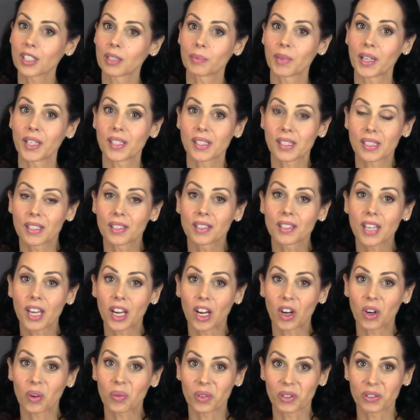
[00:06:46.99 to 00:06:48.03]
to my
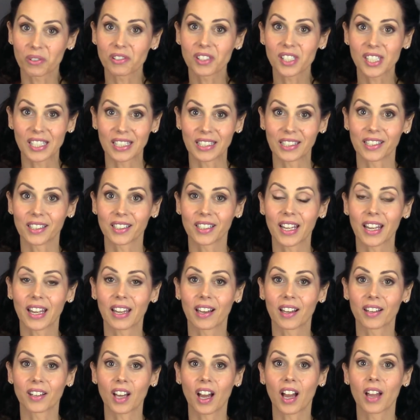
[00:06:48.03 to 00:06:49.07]
skincare routine
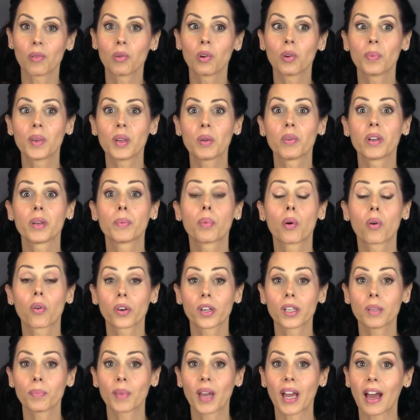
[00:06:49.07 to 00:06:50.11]
and I will be
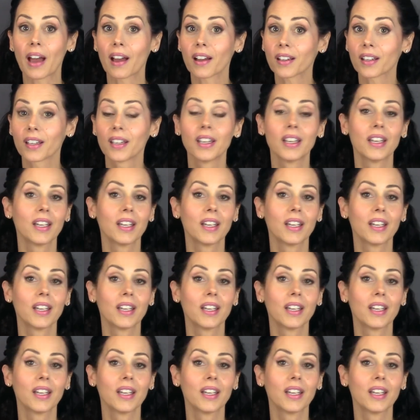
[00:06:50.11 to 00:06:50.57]
reporting back